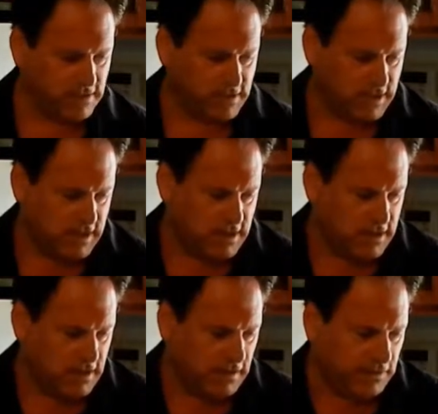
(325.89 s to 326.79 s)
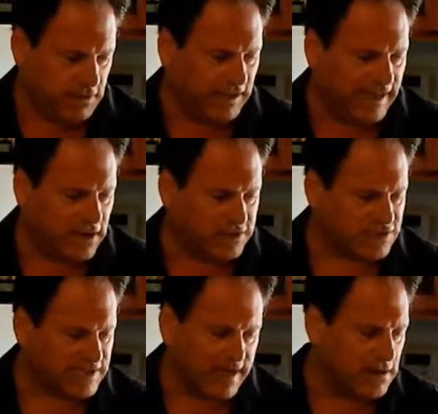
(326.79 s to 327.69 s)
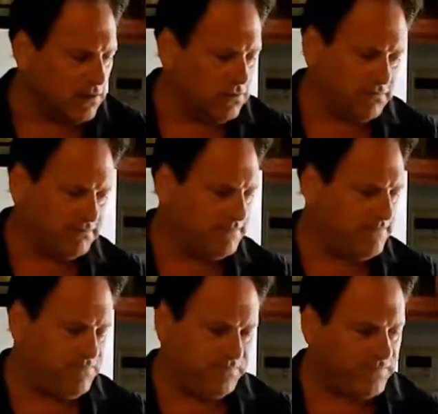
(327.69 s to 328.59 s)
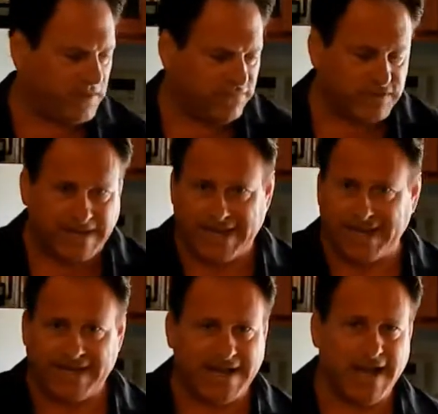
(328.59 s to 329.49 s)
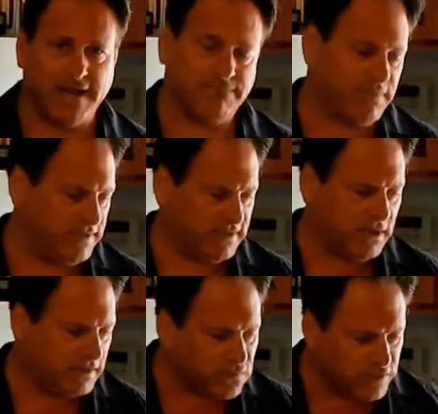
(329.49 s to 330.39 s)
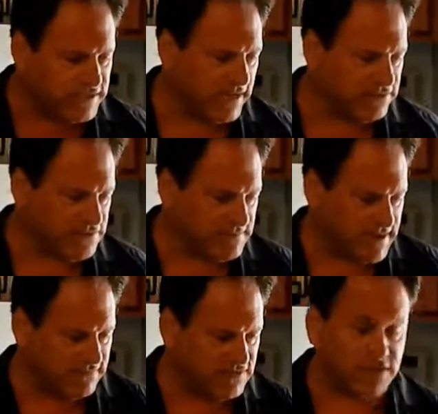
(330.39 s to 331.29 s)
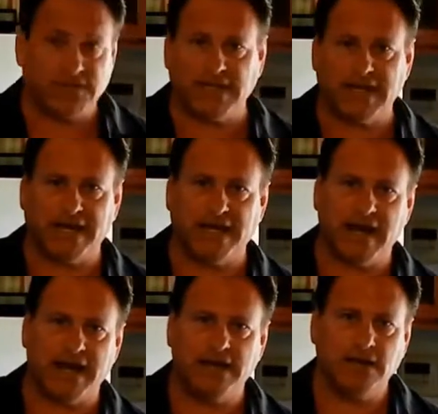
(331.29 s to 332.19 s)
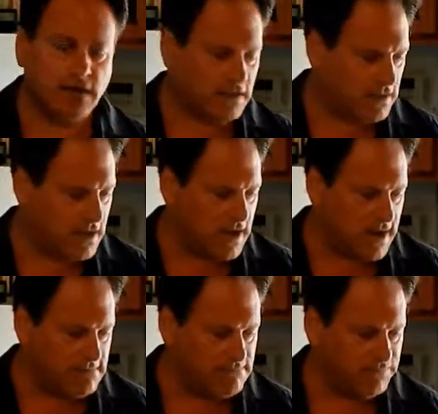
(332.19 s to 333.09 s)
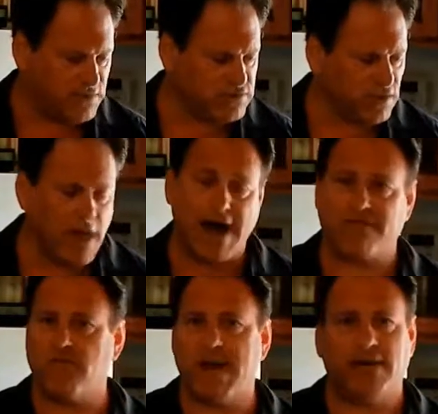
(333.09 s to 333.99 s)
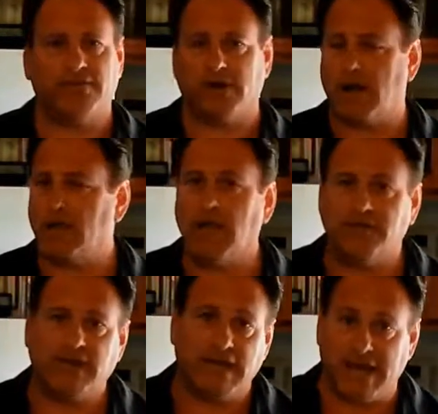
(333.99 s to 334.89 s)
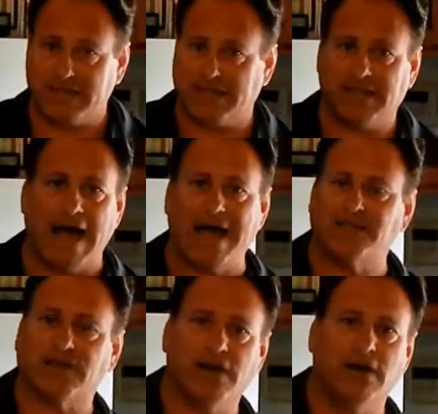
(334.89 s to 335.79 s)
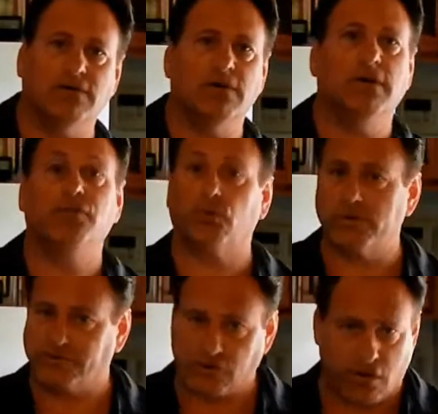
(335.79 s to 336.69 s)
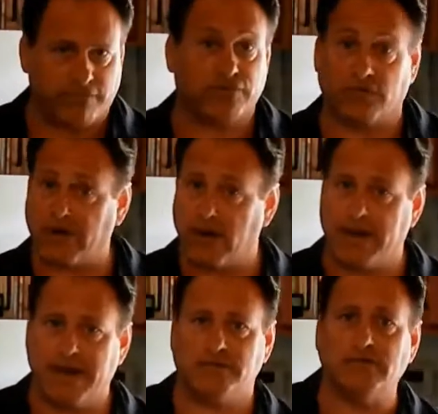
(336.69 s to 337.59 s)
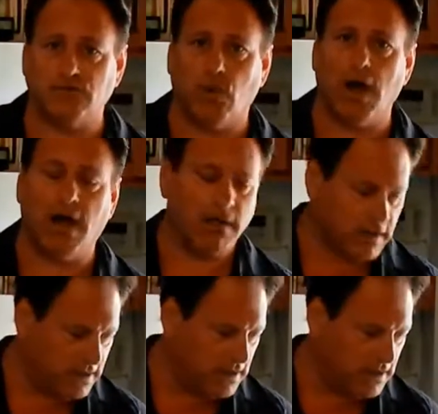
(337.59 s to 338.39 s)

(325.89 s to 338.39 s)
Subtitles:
You can get it on sale for $10.99, but it retails at about $16.99. There's a lot of them out there. I love Chianti Classico. The reserves are very nice as well.